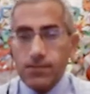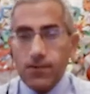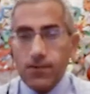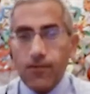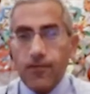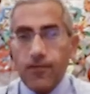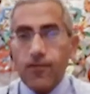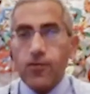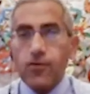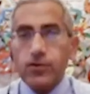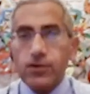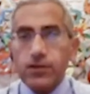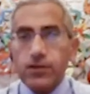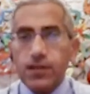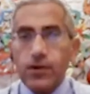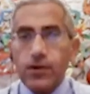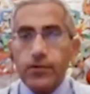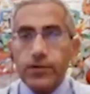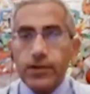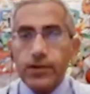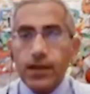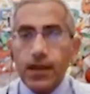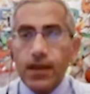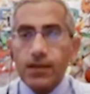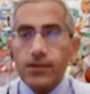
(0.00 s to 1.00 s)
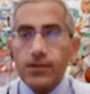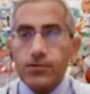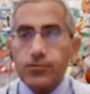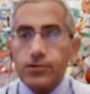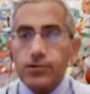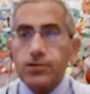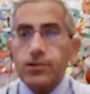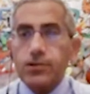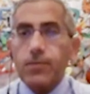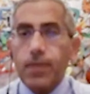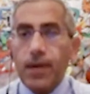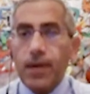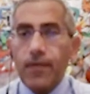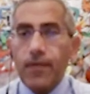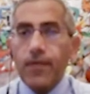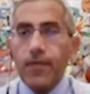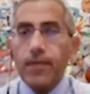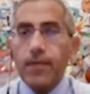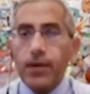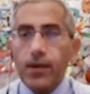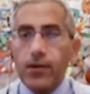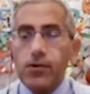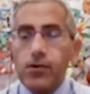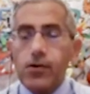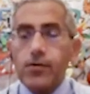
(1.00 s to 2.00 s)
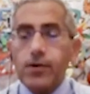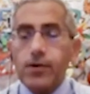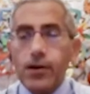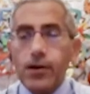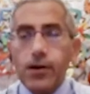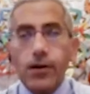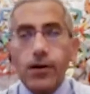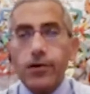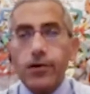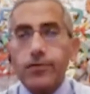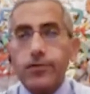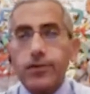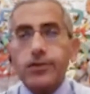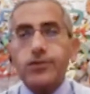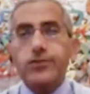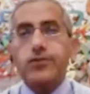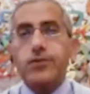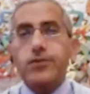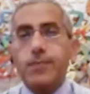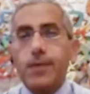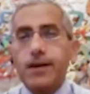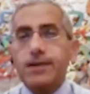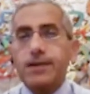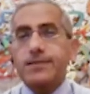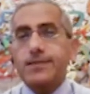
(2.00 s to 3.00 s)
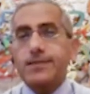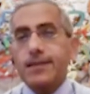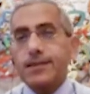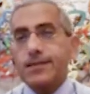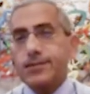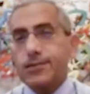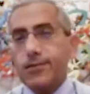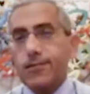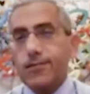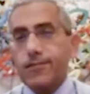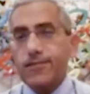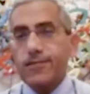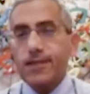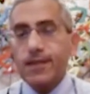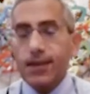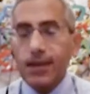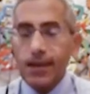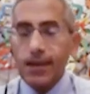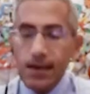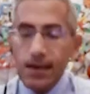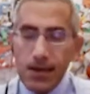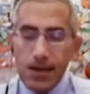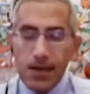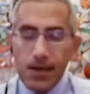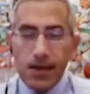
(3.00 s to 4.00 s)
Of course, nowadays with the pandemic going on, this reminds us of the